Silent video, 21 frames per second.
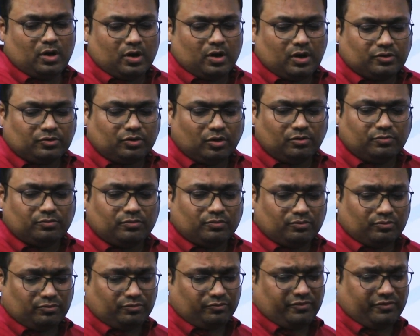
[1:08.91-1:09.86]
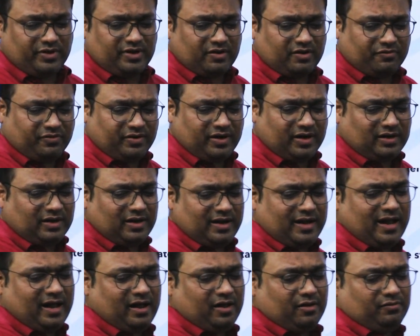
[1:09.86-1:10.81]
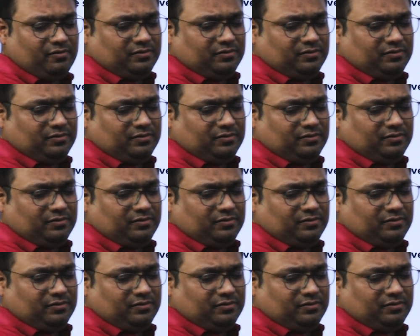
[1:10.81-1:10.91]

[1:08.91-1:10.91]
So we definitely have